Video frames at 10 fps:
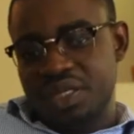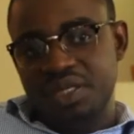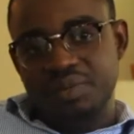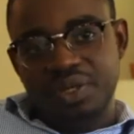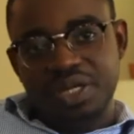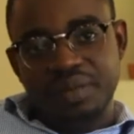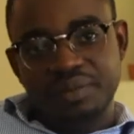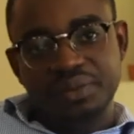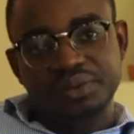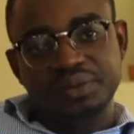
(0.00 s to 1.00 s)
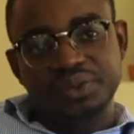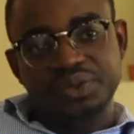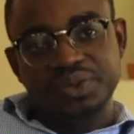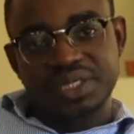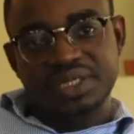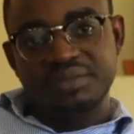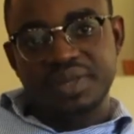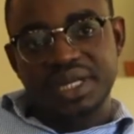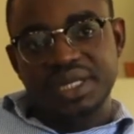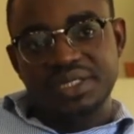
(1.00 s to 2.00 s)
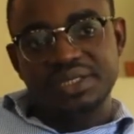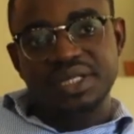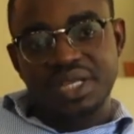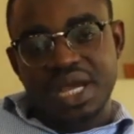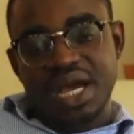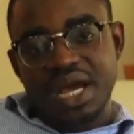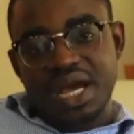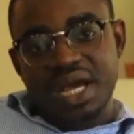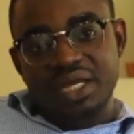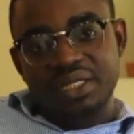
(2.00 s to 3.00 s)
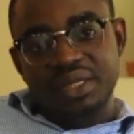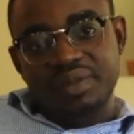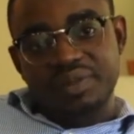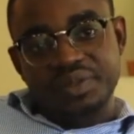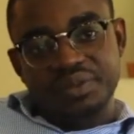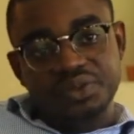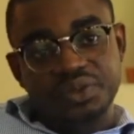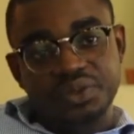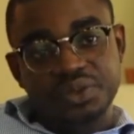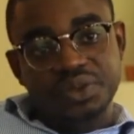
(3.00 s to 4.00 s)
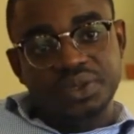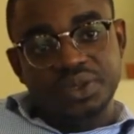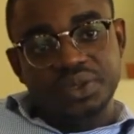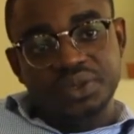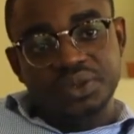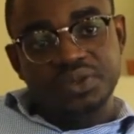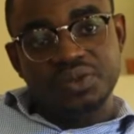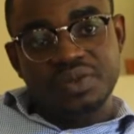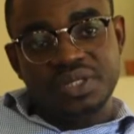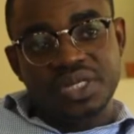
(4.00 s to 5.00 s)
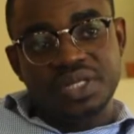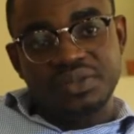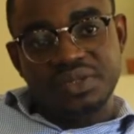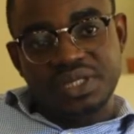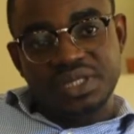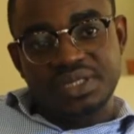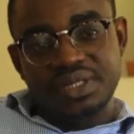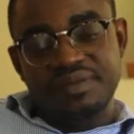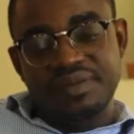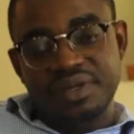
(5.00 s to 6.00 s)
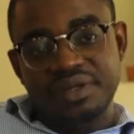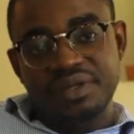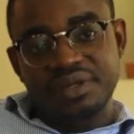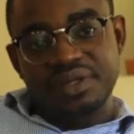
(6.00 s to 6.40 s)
he brought a couple to test the market, and the response was good. So we decided to take it a step further.